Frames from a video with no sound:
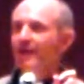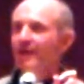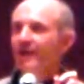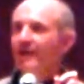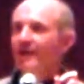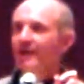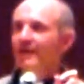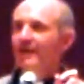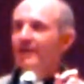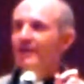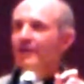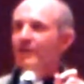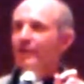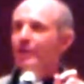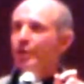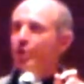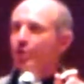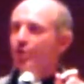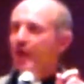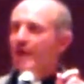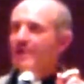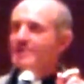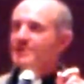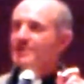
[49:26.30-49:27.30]
Uh, the
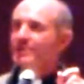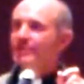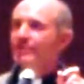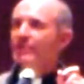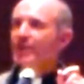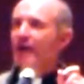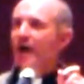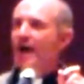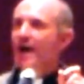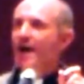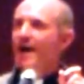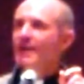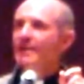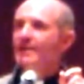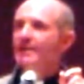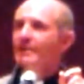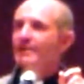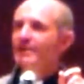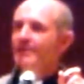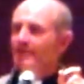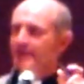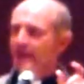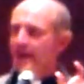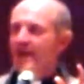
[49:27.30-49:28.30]
grace of
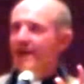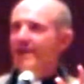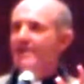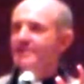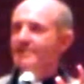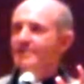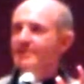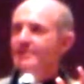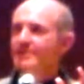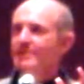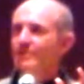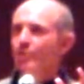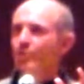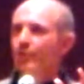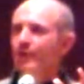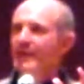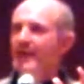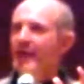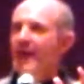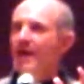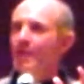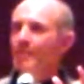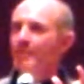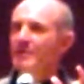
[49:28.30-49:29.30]
God, yes, we
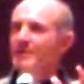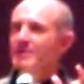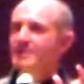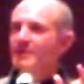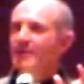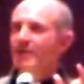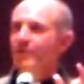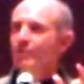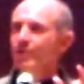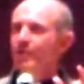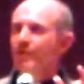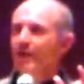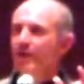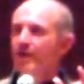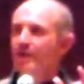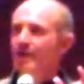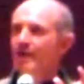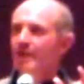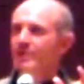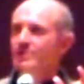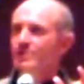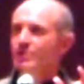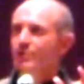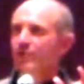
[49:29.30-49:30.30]
can't be saved without
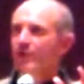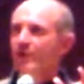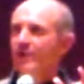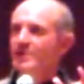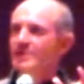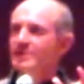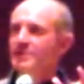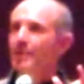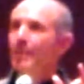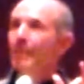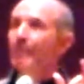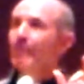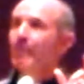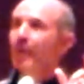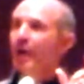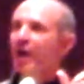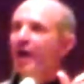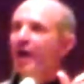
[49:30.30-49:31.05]
God's grace,